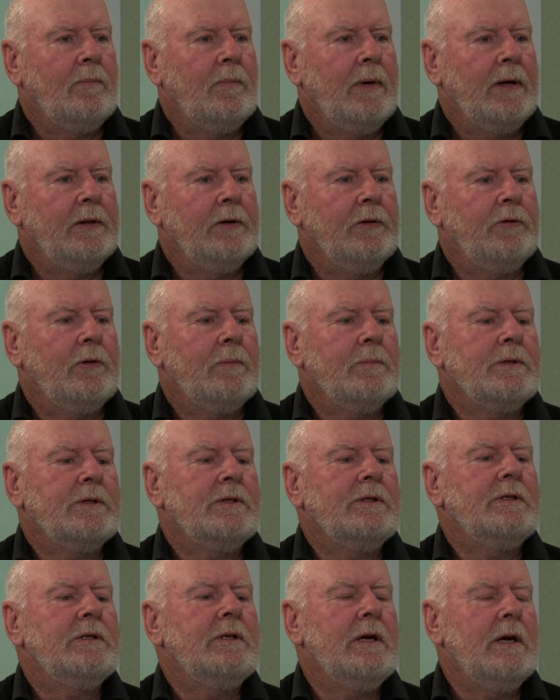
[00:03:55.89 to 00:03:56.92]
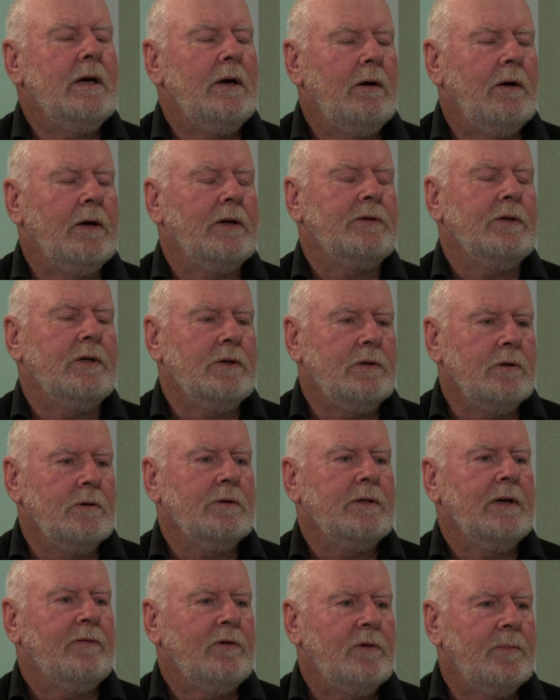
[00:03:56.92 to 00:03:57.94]
But there's some serious
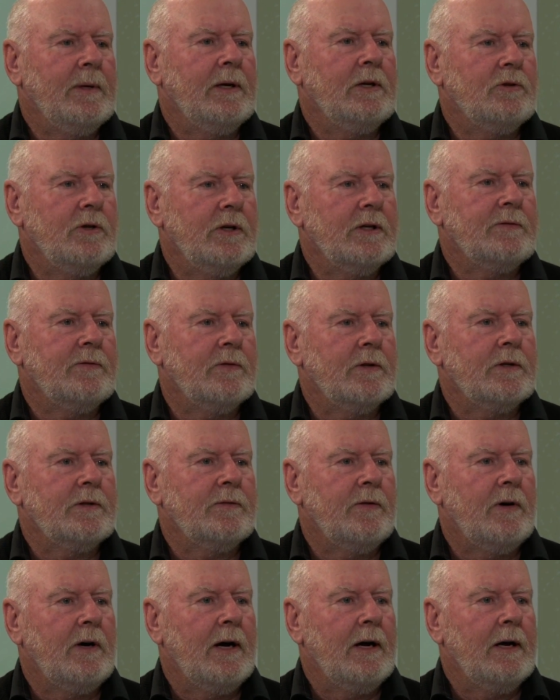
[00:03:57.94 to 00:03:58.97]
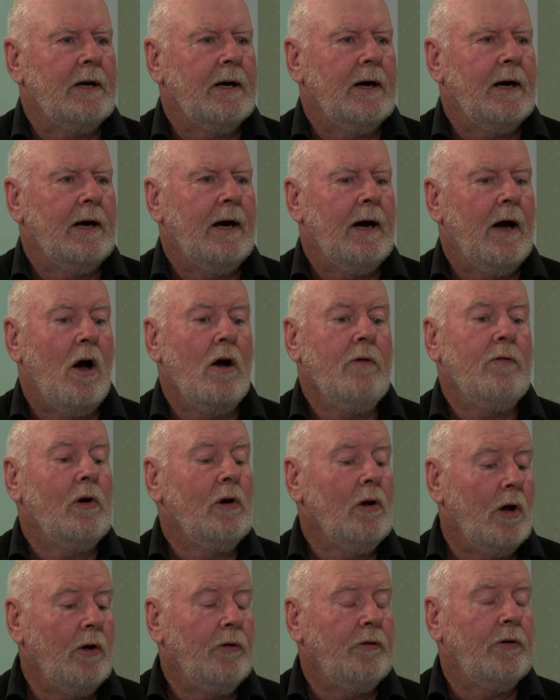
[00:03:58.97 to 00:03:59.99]
issues have to be addressed for this fire over
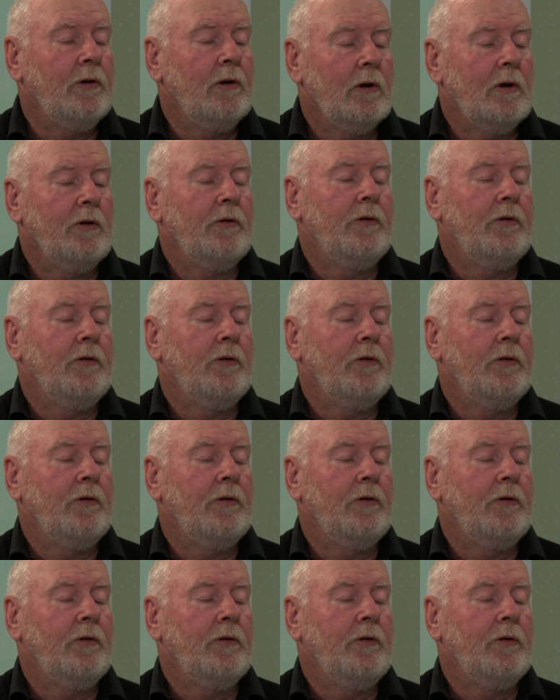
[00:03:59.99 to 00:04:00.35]
lots and